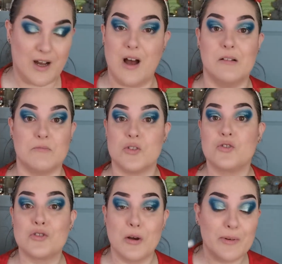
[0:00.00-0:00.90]
I'm
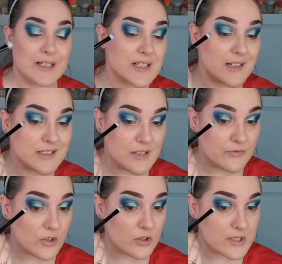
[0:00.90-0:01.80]
so excited
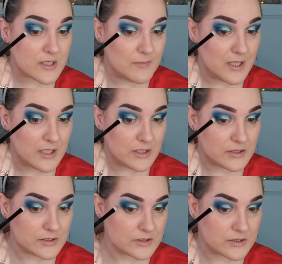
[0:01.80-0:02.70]
for
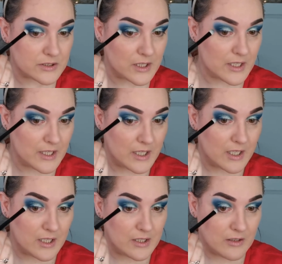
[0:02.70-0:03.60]
Christmas.
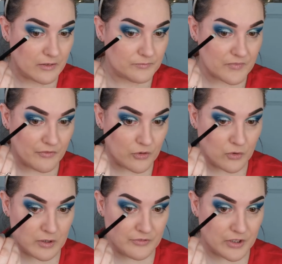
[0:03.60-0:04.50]
For
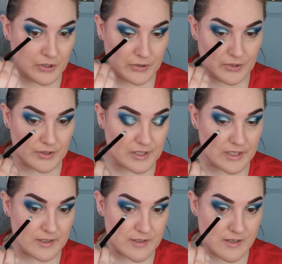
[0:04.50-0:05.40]
all of you
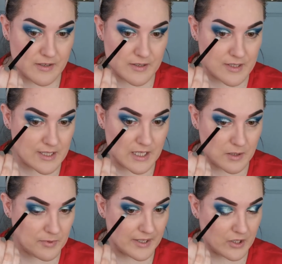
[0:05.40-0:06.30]
that
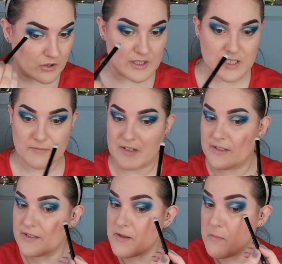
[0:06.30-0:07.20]
celebrate
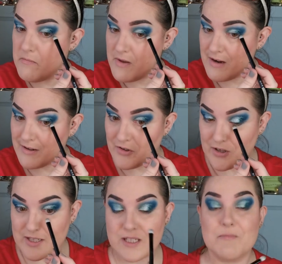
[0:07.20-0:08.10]
Christmas, Merry
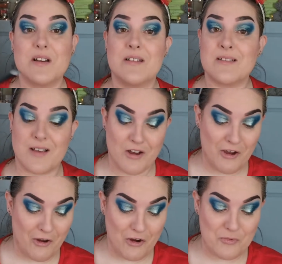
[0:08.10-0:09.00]
Christmas. I
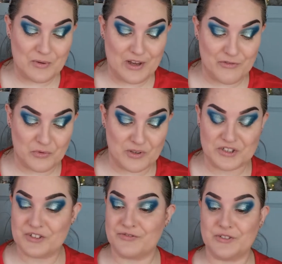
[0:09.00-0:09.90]
hope you have a
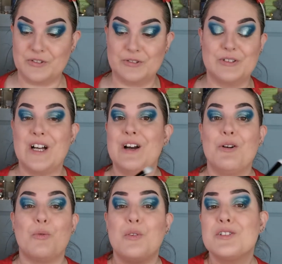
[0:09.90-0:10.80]
wonderful,
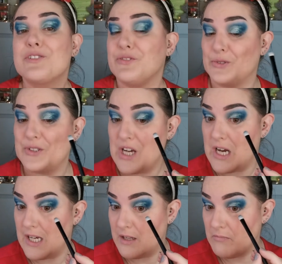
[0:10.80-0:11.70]
wonderful
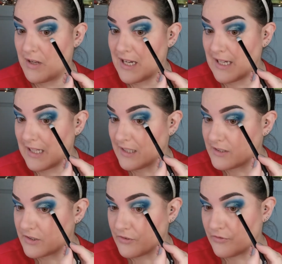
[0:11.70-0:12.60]
time.
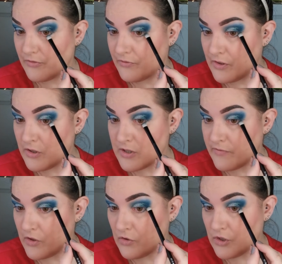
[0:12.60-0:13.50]
And for those
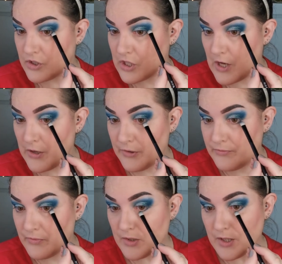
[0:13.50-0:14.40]
of you that
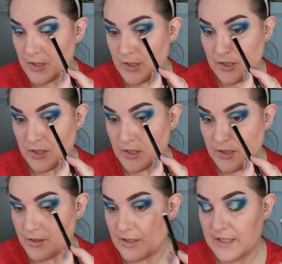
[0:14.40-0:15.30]
don't,
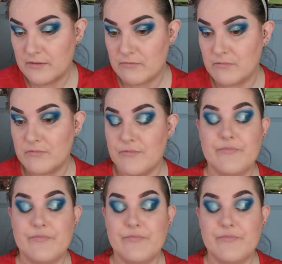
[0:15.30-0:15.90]
then